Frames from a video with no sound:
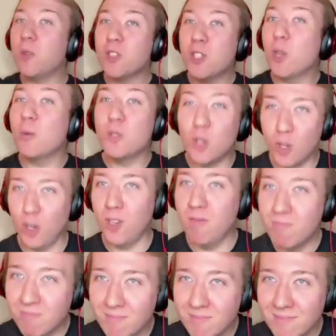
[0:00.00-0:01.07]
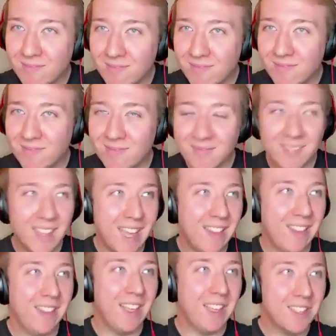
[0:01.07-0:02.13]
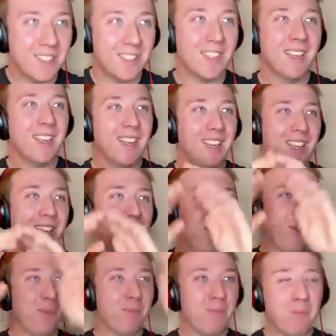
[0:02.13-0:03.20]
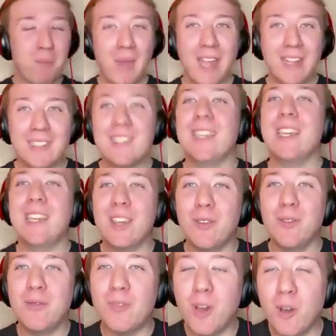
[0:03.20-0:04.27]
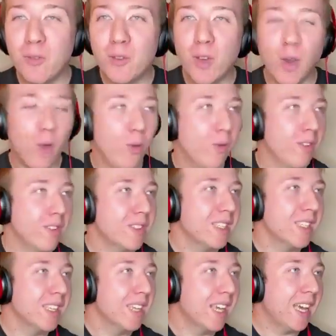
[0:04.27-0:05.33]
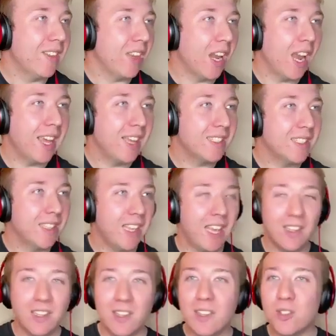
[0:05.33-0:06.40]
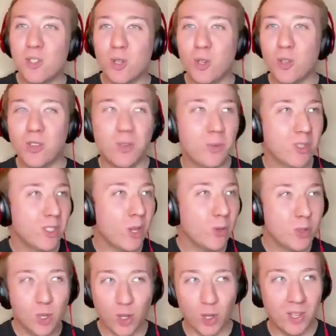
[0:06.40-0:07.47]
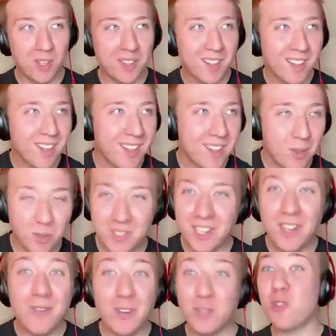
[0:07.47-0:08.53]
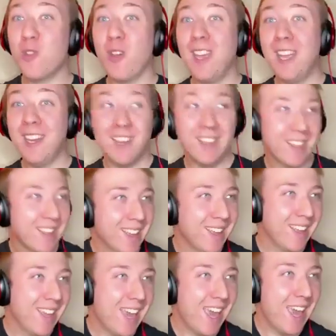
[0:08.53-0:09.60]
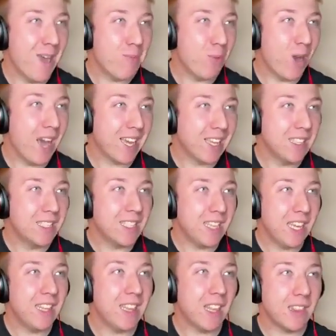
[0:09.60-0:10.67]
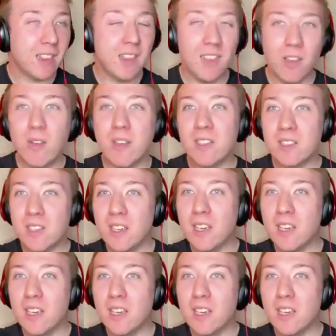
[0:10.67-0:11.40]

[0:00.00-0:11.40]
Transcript: no tunnel in this, painting of COVID and the light at the end of the tunnel. There was no tunnel. There wasn't even a train, but I can see that there is